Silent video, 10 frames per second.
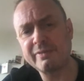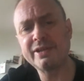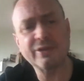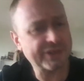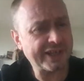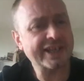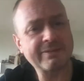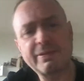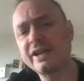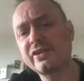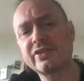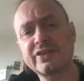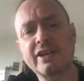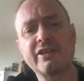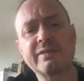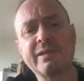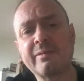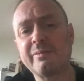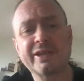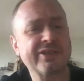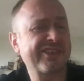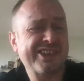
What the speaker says: We're not taking patients there at the moment because